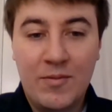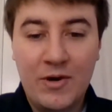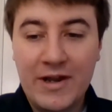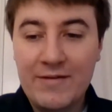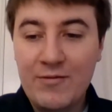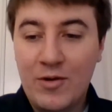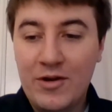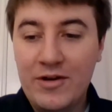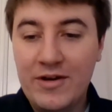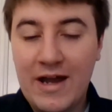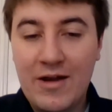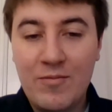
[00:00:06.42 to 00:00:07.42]
Morning
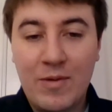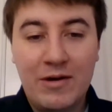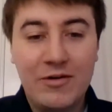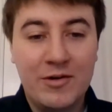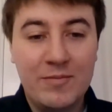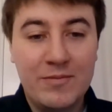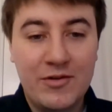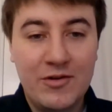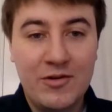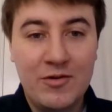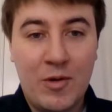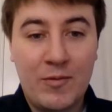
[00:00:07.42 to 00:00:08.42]
everyone, and welcome
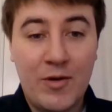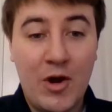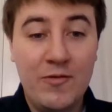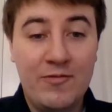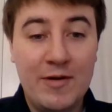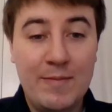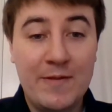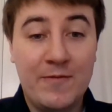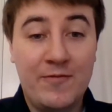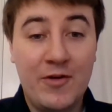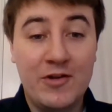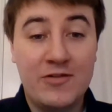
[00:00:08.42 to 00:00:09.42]
to what will hopefully be the
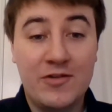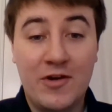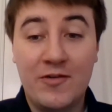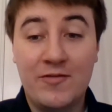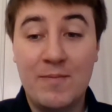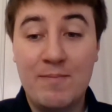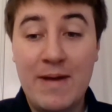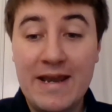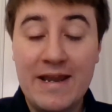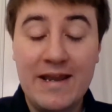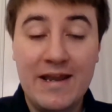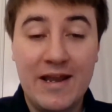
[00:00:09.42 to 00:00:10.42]
first of
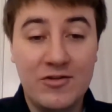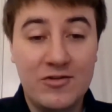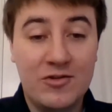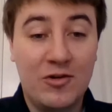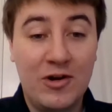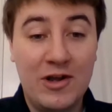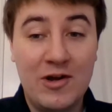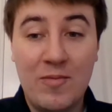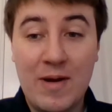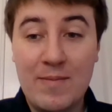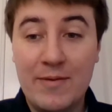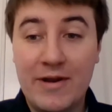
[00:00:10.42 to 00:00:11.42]
many installer
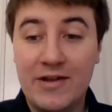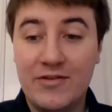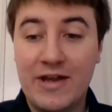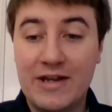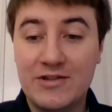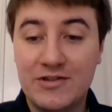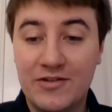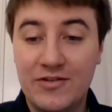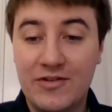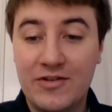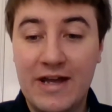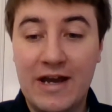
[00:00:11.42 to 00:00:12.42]
webinar
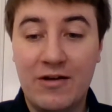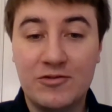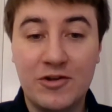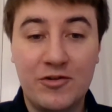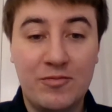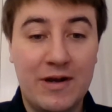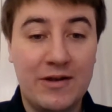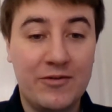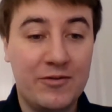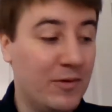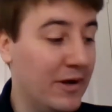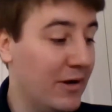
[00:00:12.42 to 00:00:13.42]
sessions. Now, just
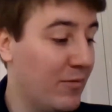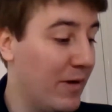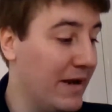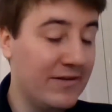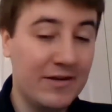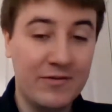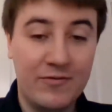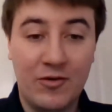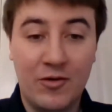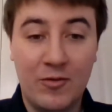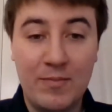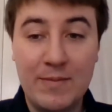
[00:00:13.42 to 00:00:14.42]
whilst we're waiting
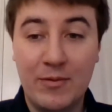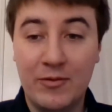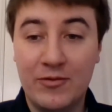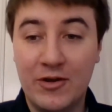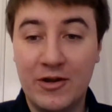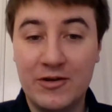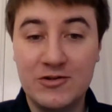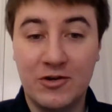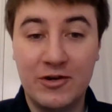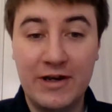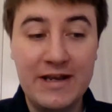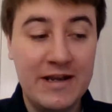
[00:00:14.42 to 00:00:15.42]
for people to
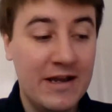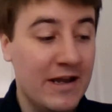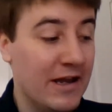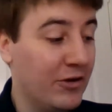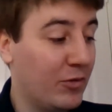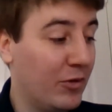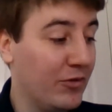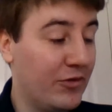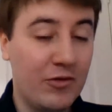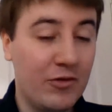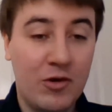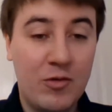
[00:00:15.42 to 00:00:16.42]
join in, just want
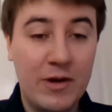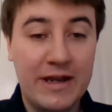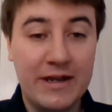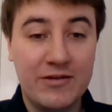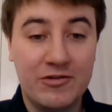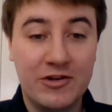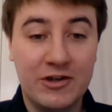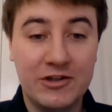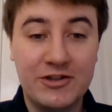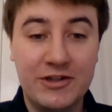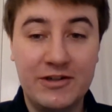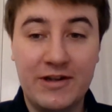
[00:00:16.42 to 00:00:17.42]
to do a quick
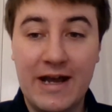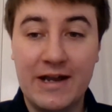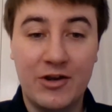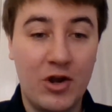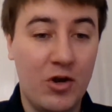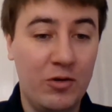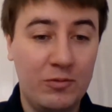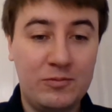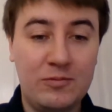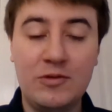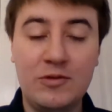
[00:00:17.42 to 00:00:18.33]
introduction and go